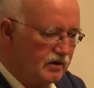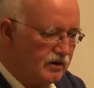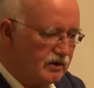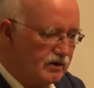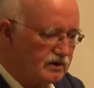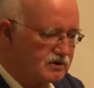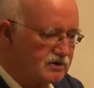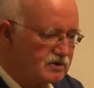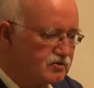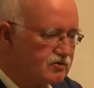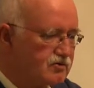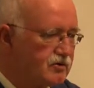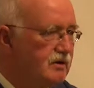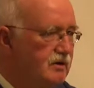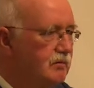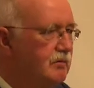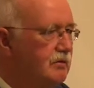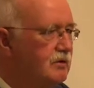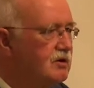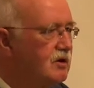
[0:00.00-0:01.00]

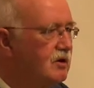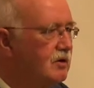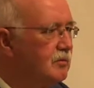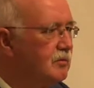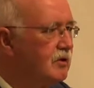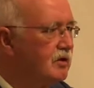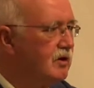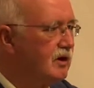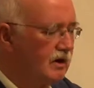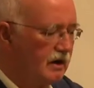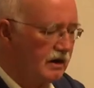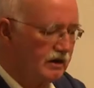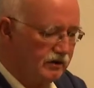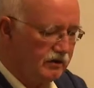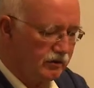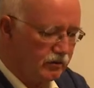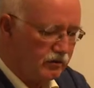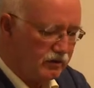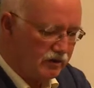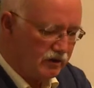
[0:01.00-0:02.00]
extreme turmoil in
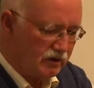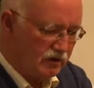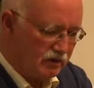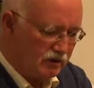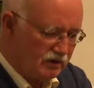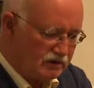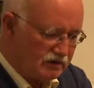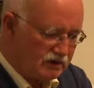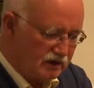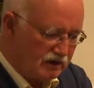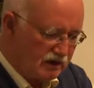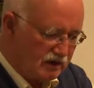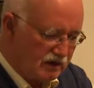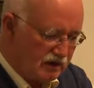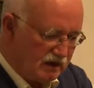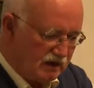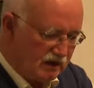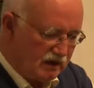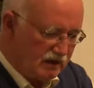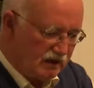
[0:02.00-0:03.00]
the world,
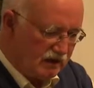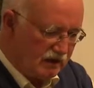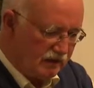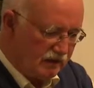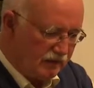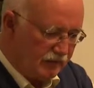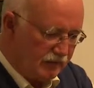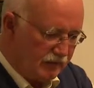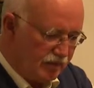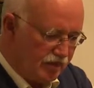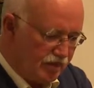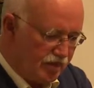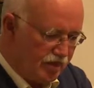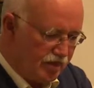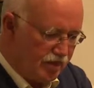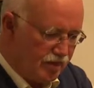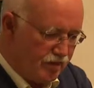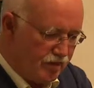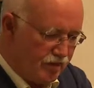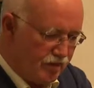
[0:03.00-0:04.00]
um,
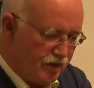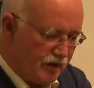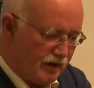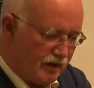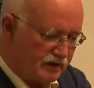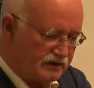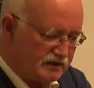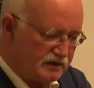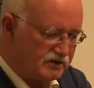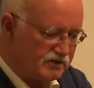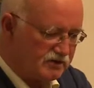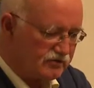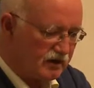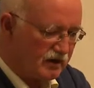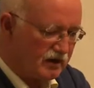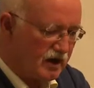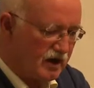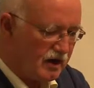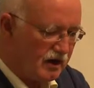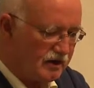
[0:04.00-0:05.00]

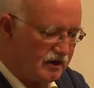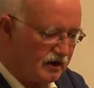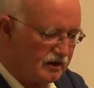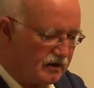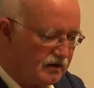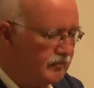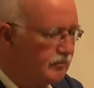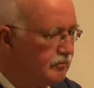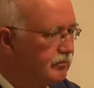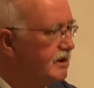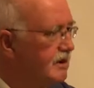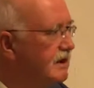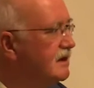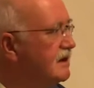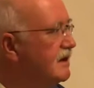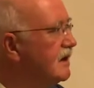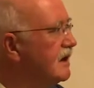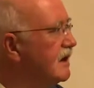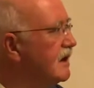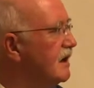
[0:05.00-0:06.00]
disregarding
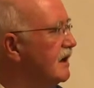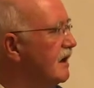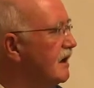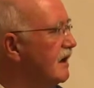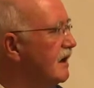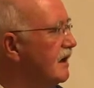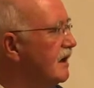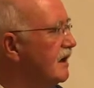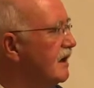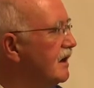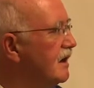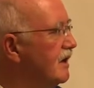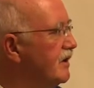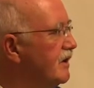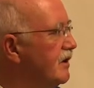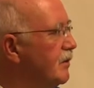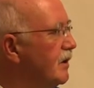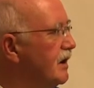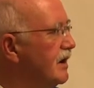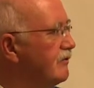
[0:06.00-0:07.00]
completely a
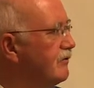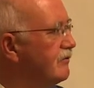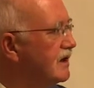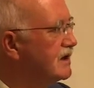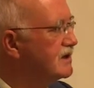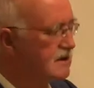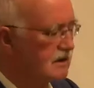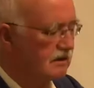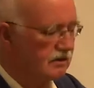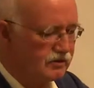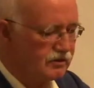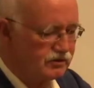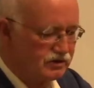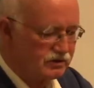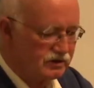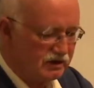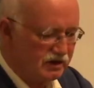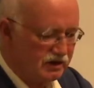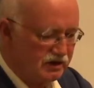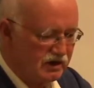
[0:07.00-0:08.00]
UN
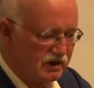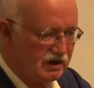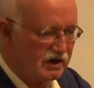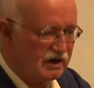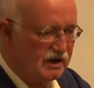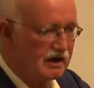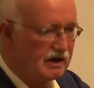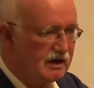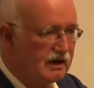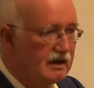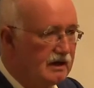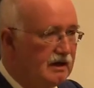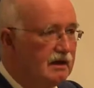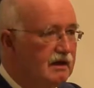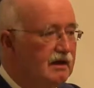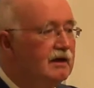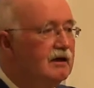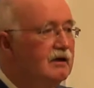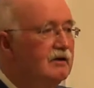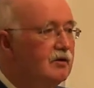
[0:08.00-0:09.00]
resolution.
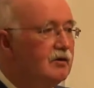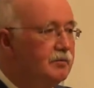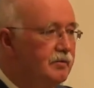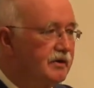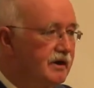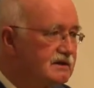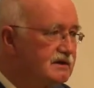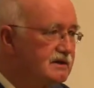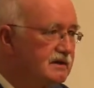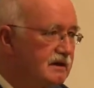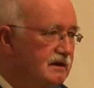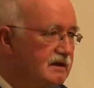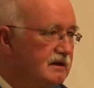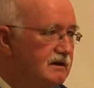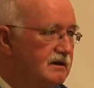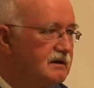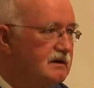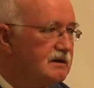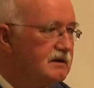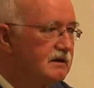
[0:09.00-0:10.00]
Your
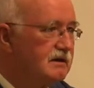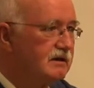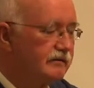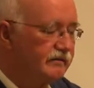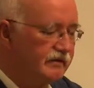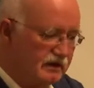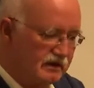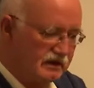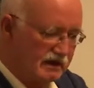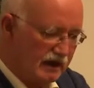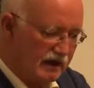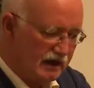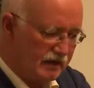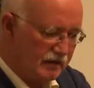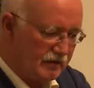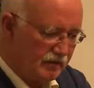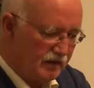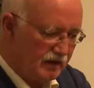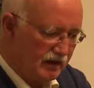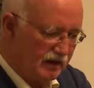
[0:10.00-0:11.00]
president of the
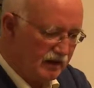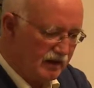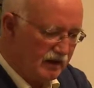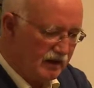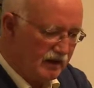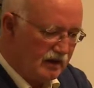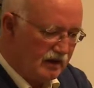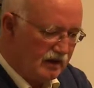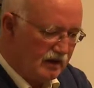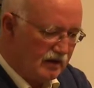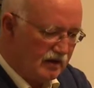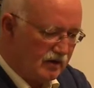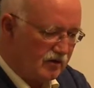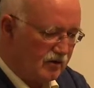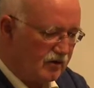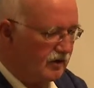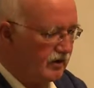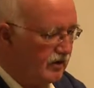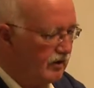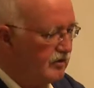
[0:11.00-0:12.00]
time
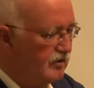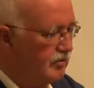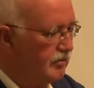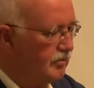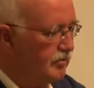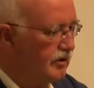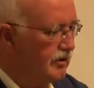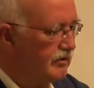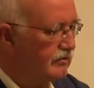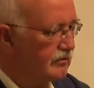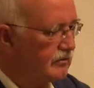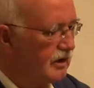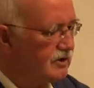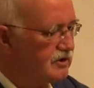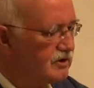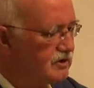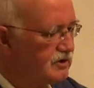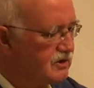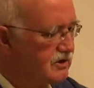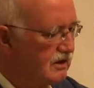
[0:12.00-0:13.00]
couldn't but
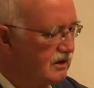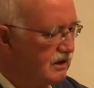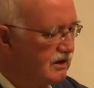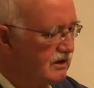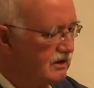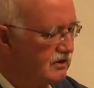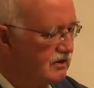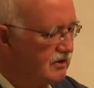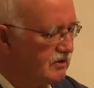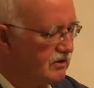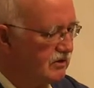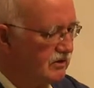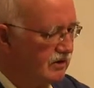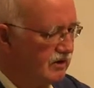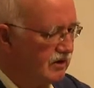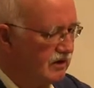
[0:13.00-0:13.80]
rush into